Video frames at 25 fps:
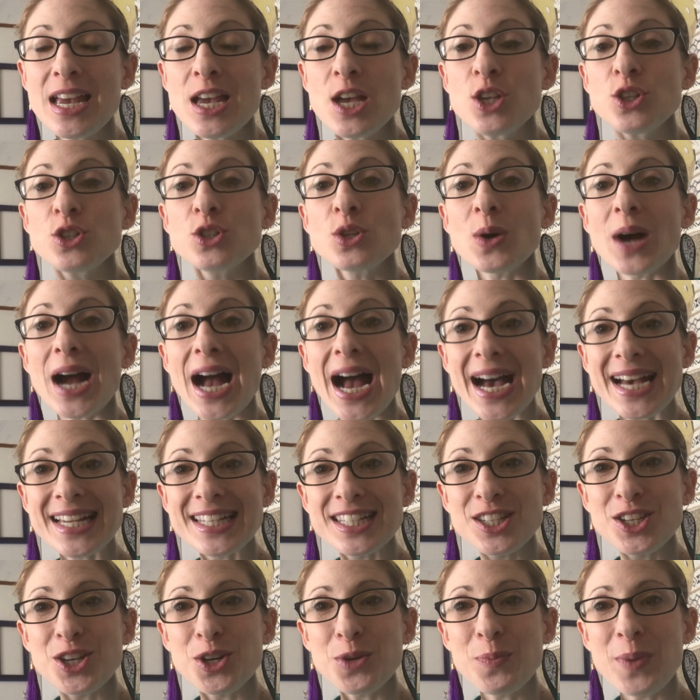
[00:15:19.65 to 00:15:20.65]
So
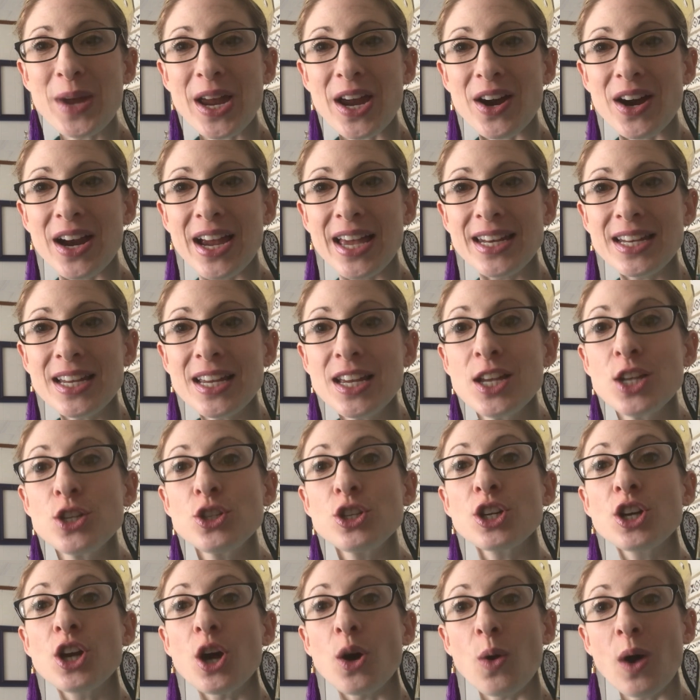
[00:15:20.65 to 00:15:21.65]
ask your parent
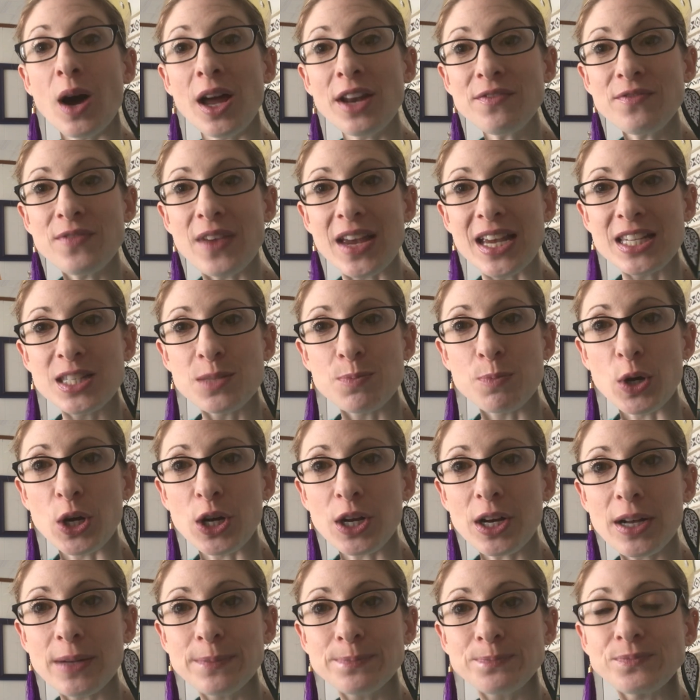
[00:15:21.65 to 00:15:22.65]
to go on Facebook